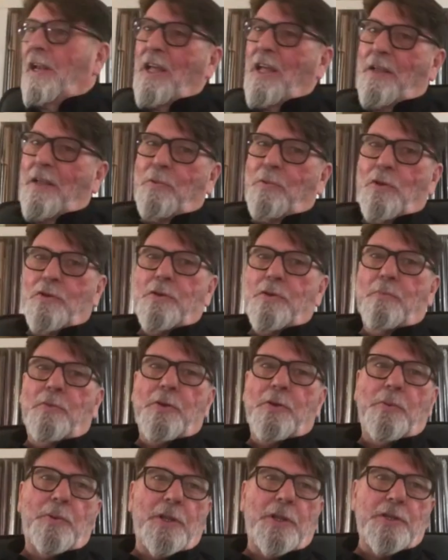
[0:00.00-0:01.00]
like plus I'm
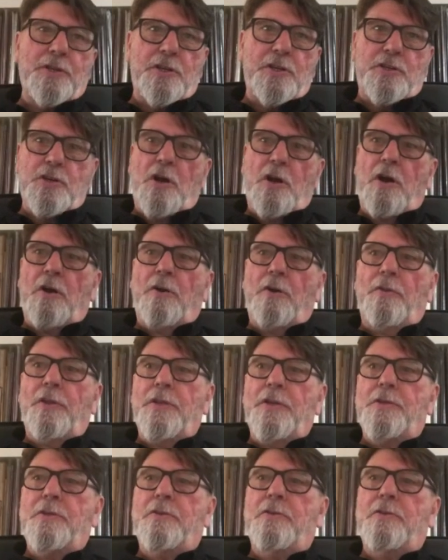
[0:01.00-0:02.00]
doing this guitar on
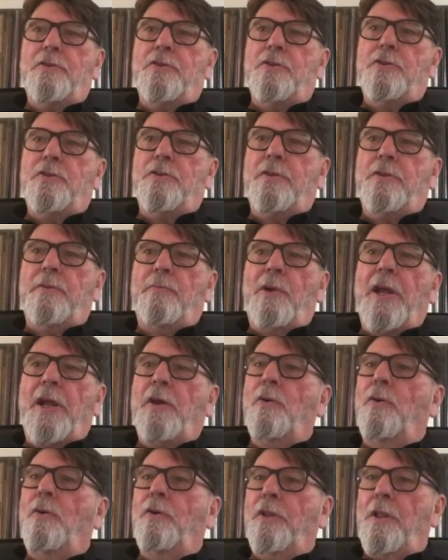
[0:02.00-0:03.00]
this
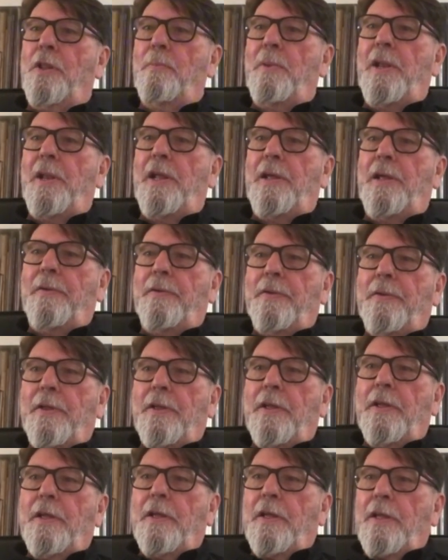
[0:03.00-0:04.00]
record at the minute
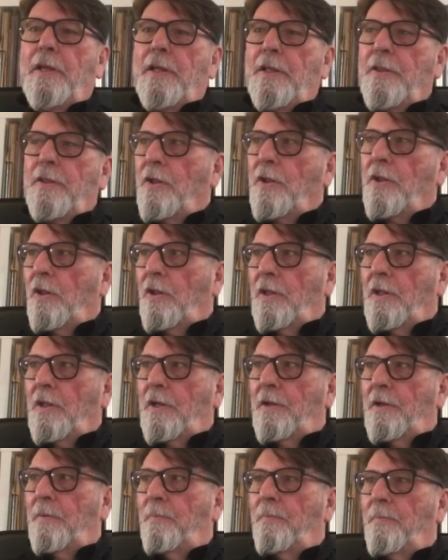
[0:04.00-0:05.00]
that'll
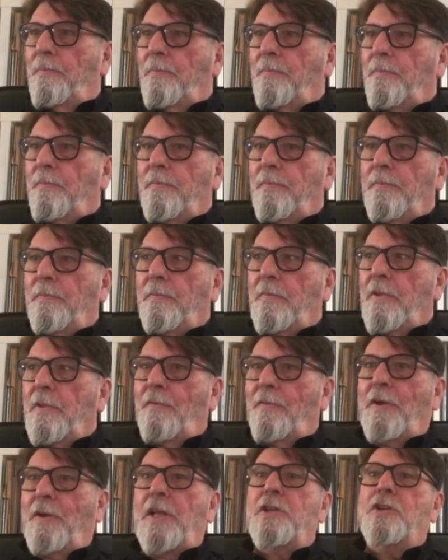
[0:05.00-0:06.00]

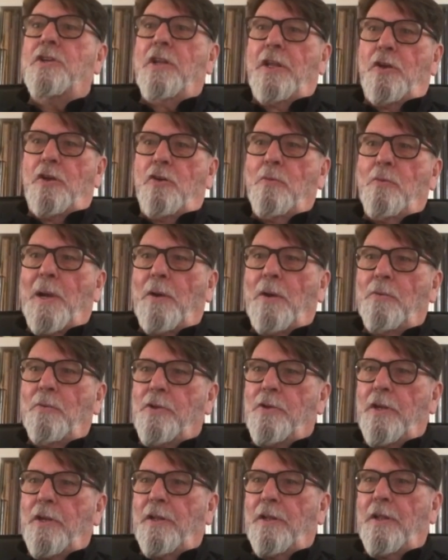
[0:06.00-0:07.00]
eventually come out,
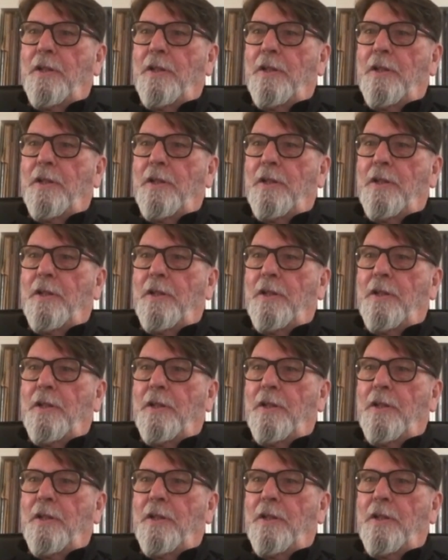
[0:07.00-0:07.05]
and